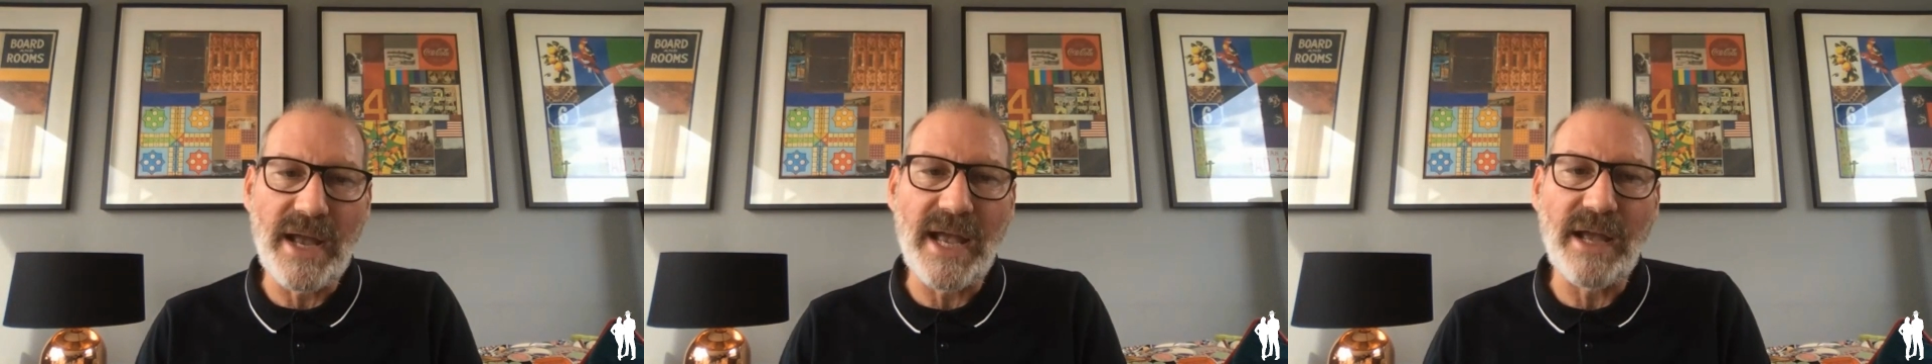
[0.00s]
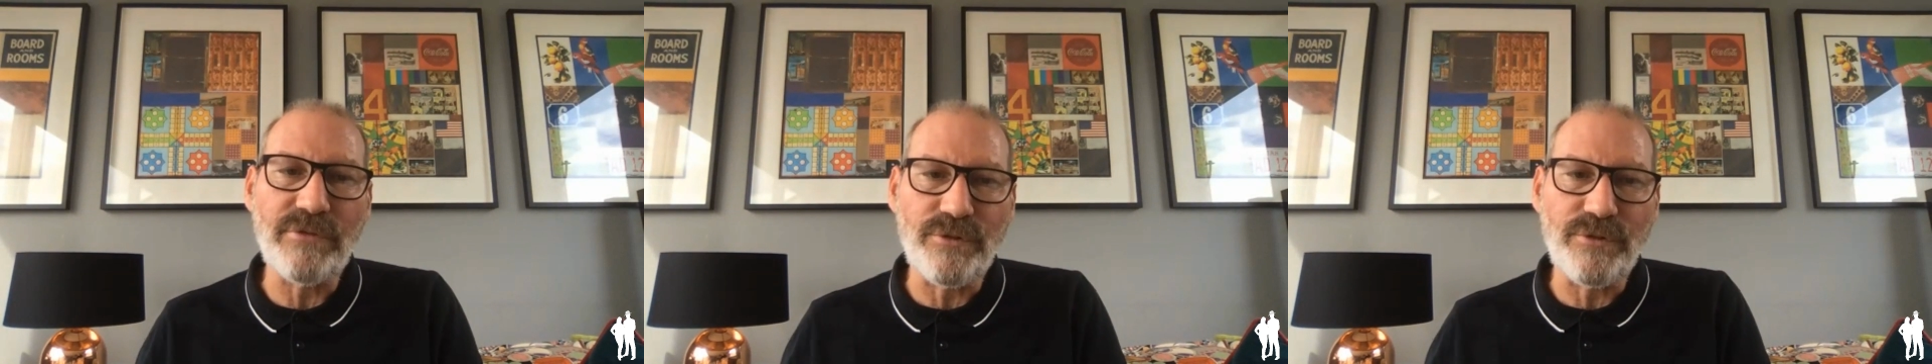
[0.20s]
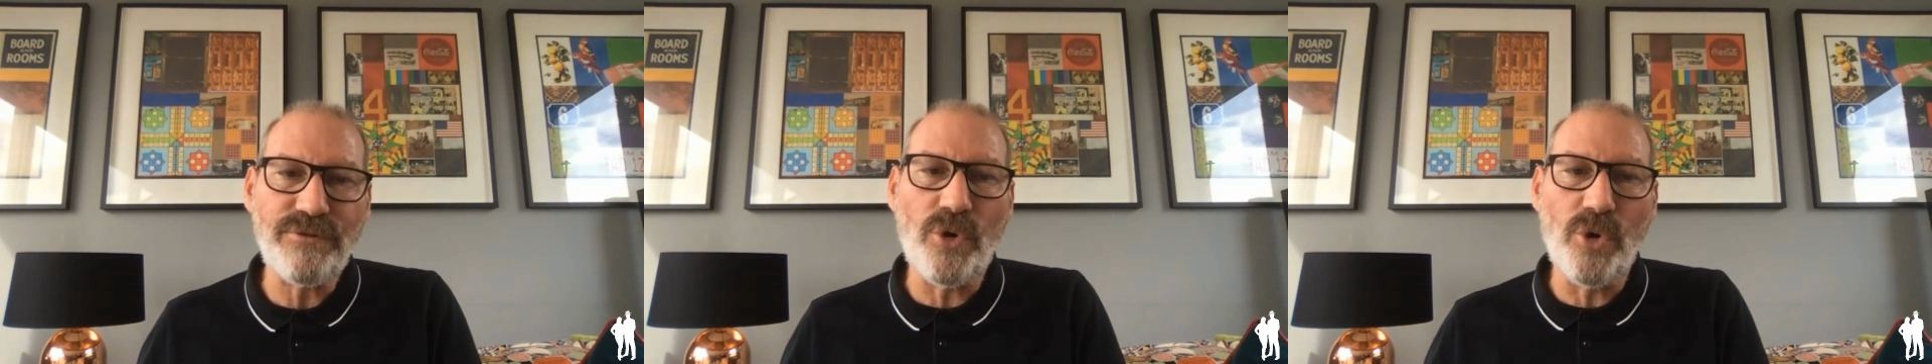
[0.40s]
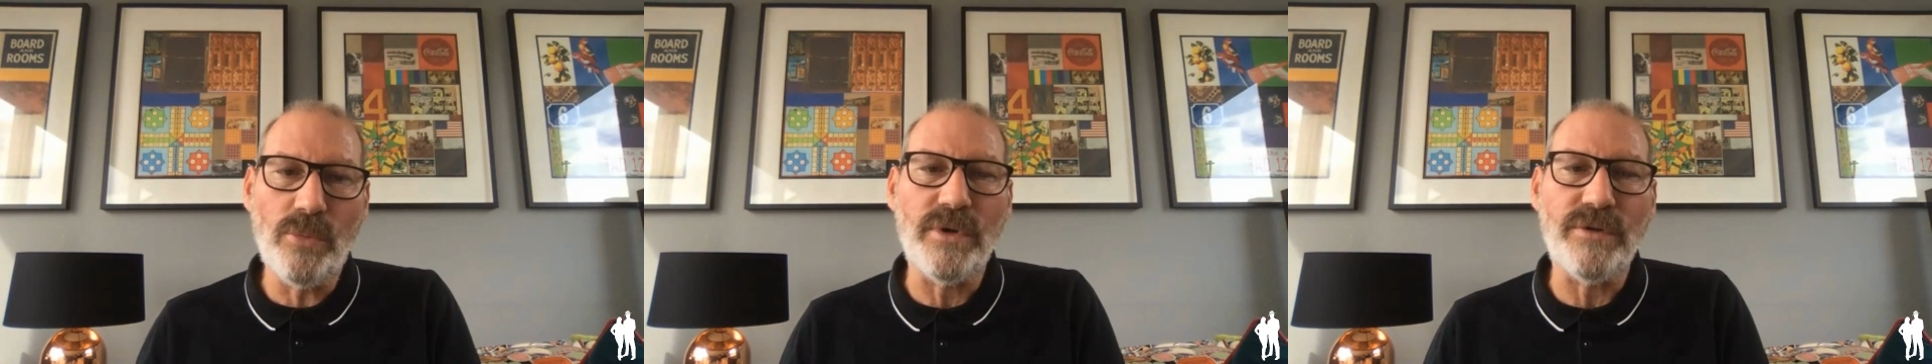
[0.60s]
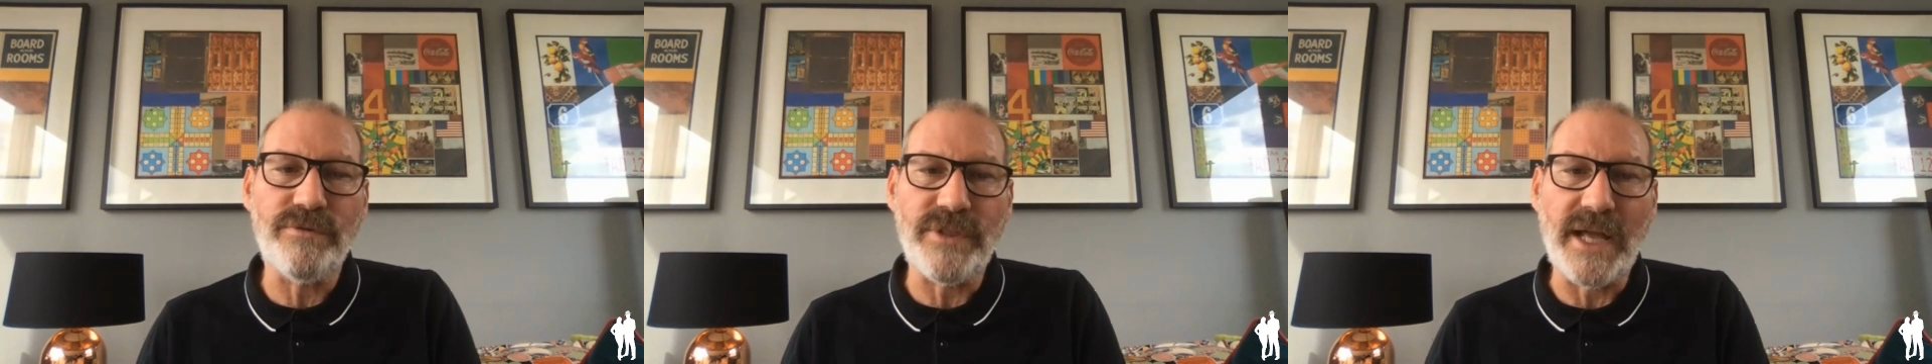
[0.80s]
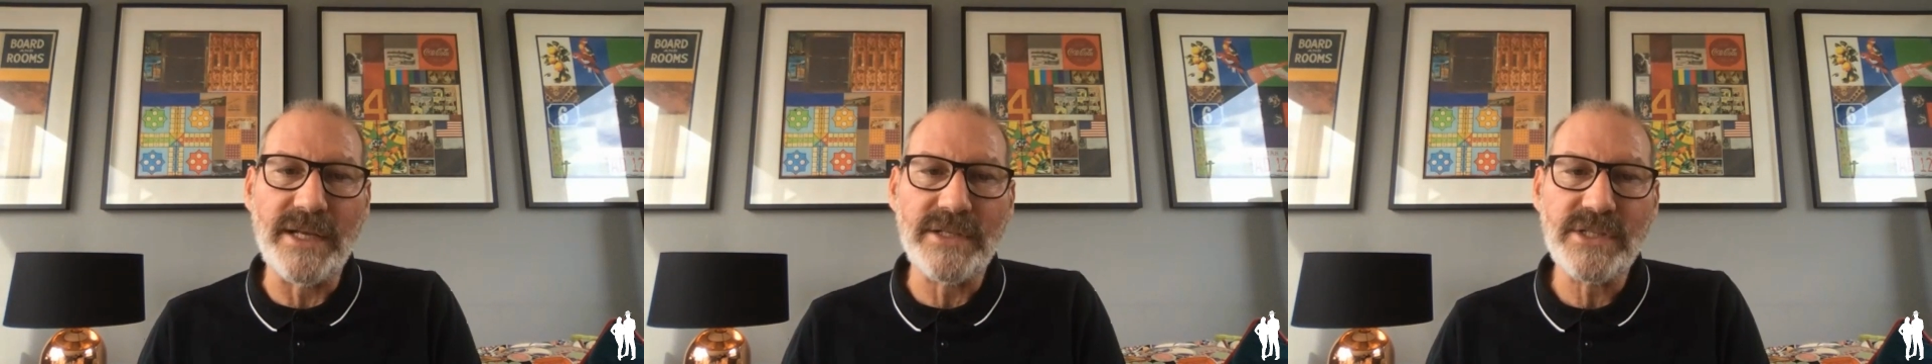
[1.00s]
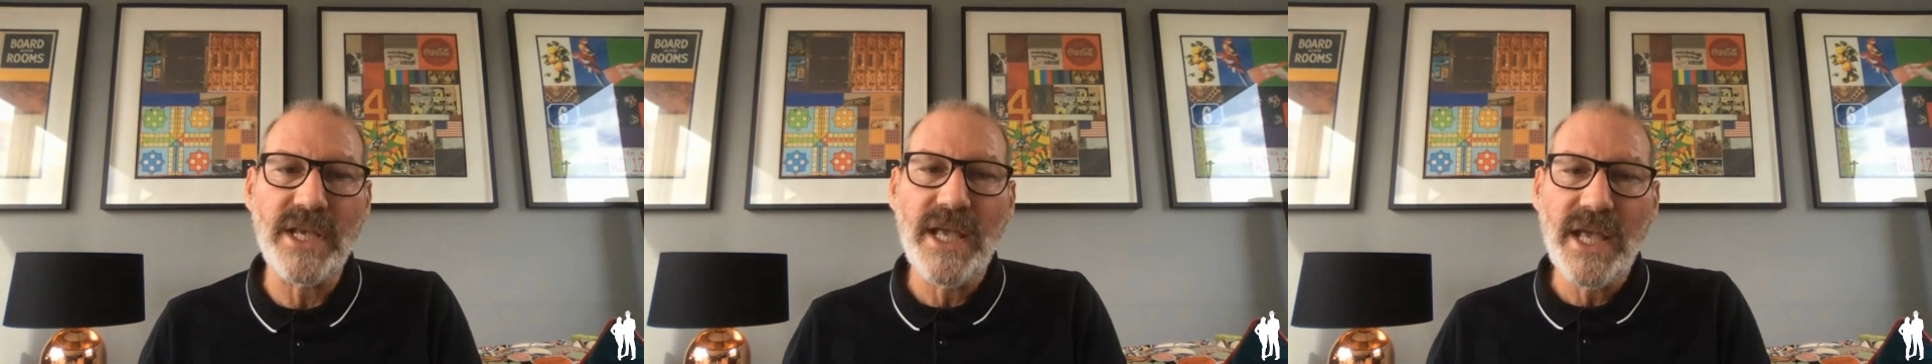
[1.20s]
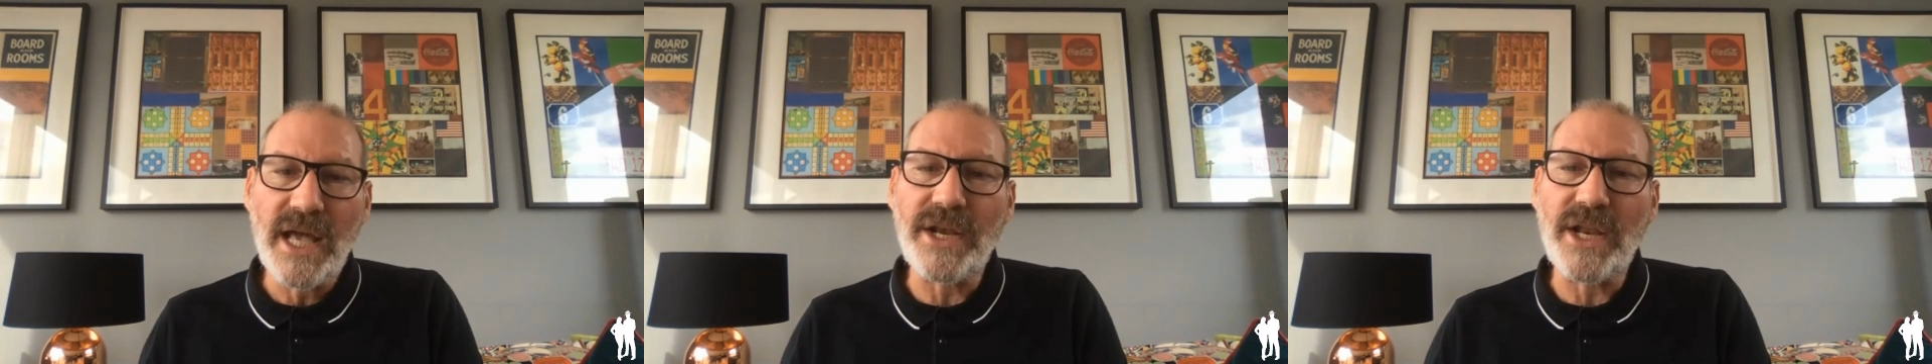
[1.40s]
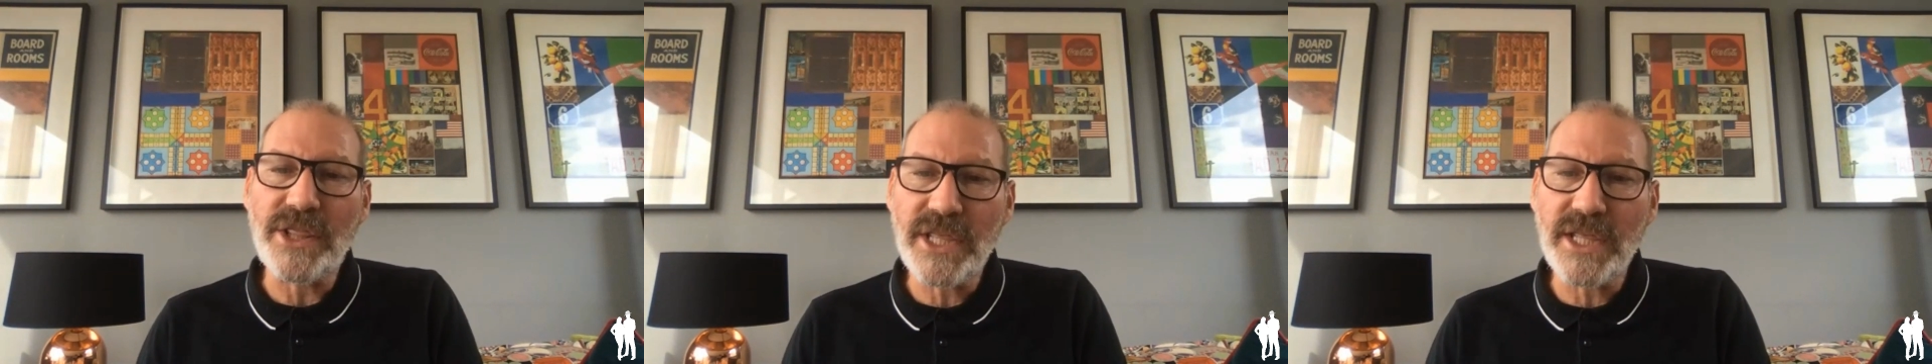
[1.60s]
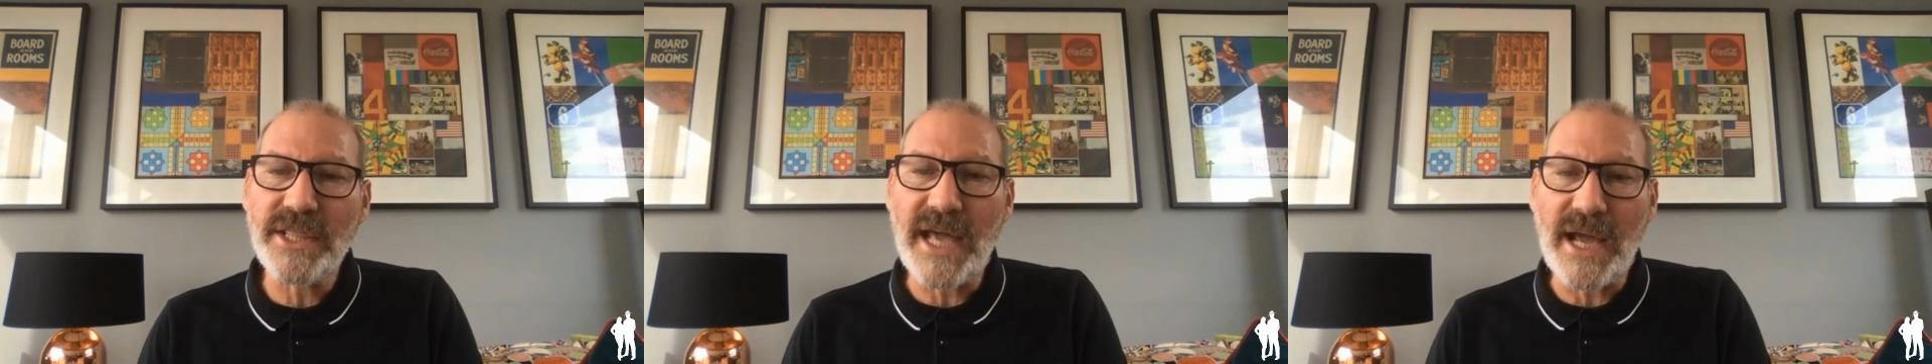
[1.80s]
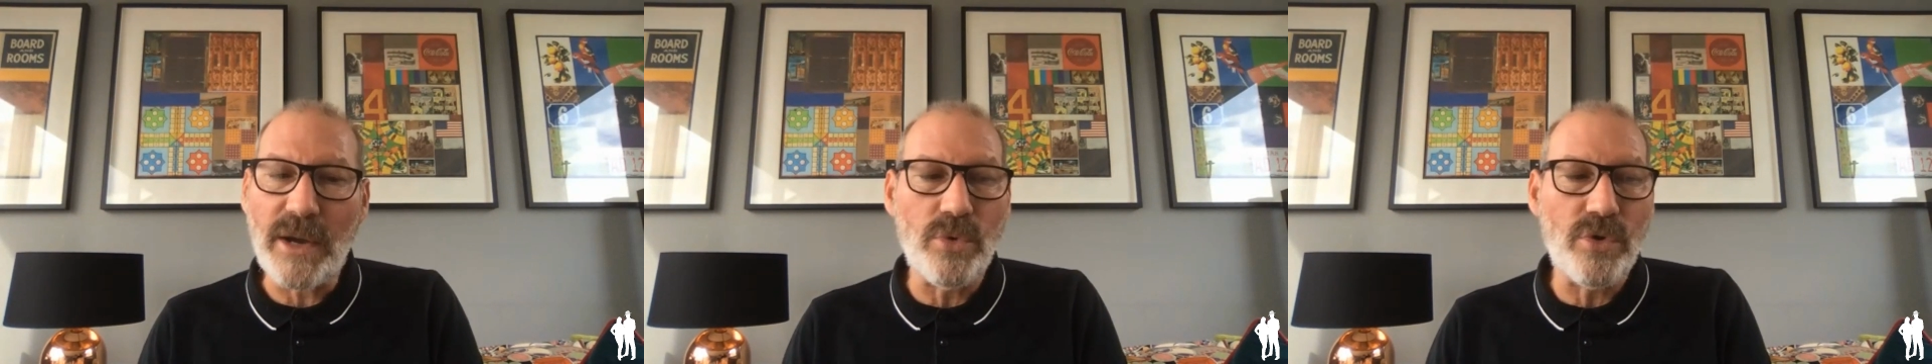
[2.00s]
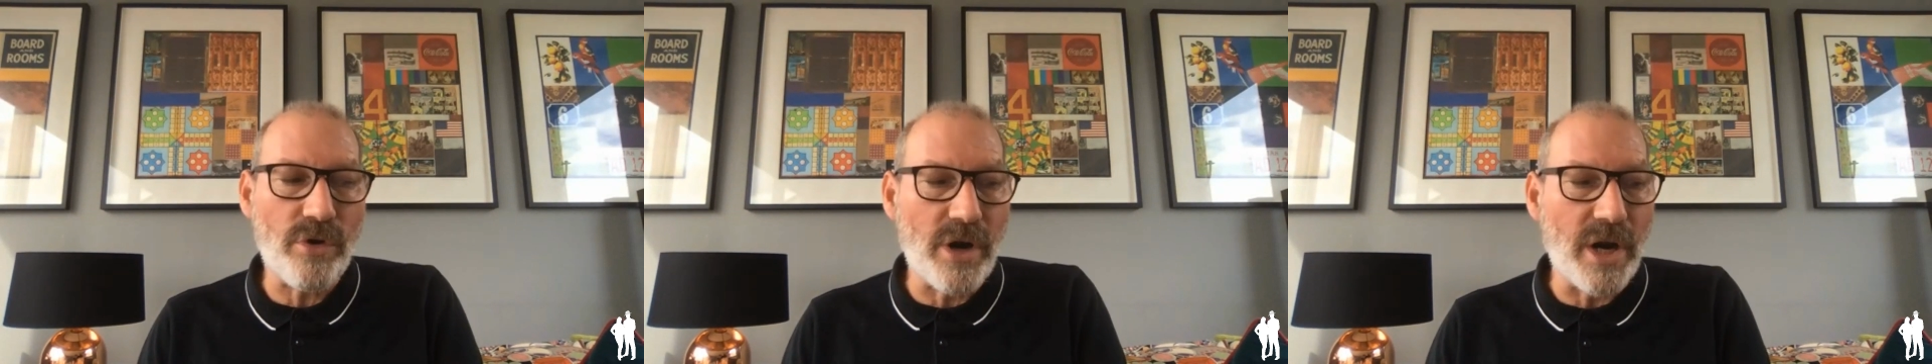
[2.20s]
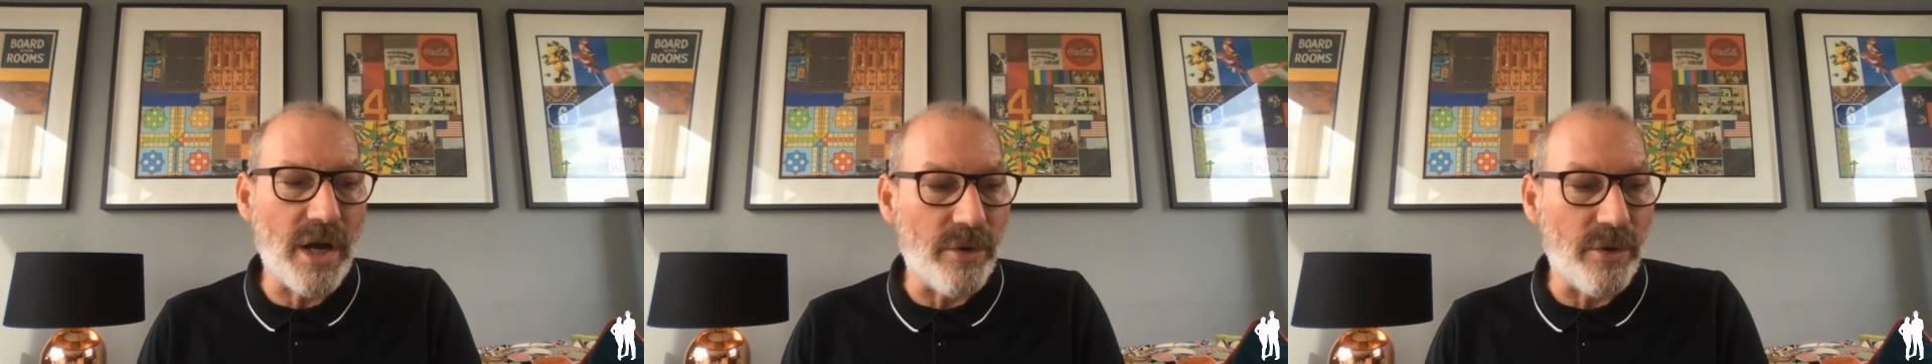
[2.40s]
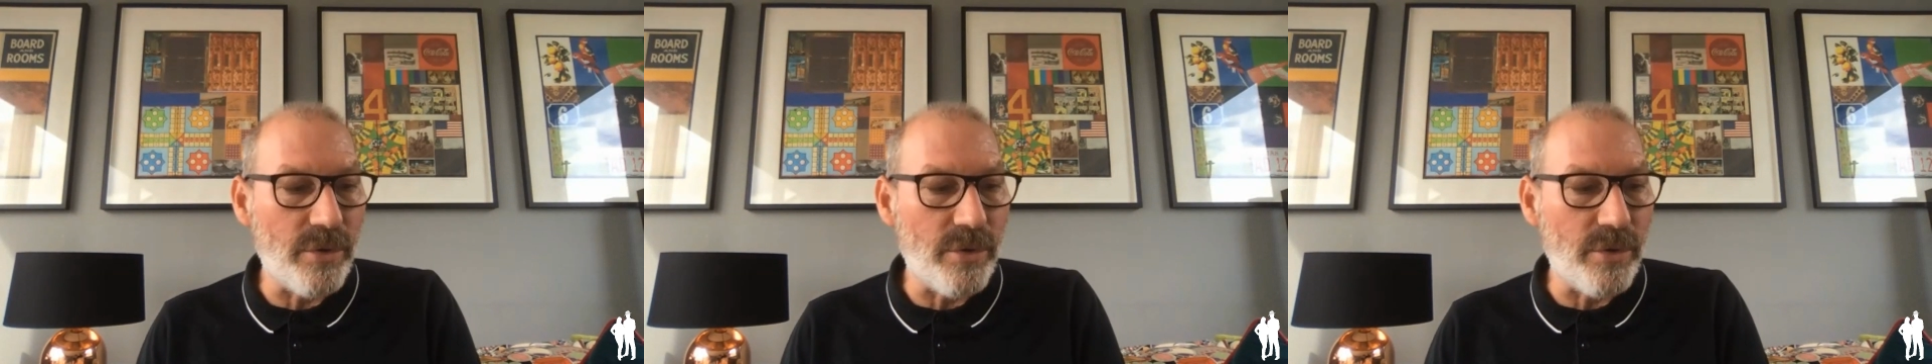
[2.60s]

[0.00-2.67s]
have a form of that, and I think that will grow.